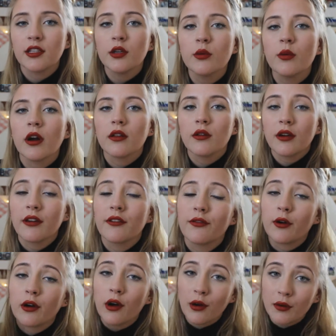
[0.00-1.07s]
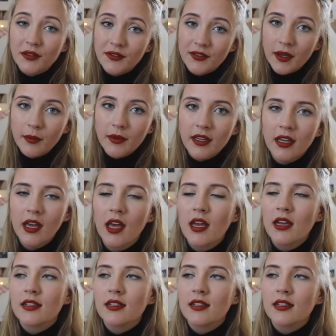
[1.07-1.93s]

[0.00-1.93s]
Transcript: you are looking for a host family.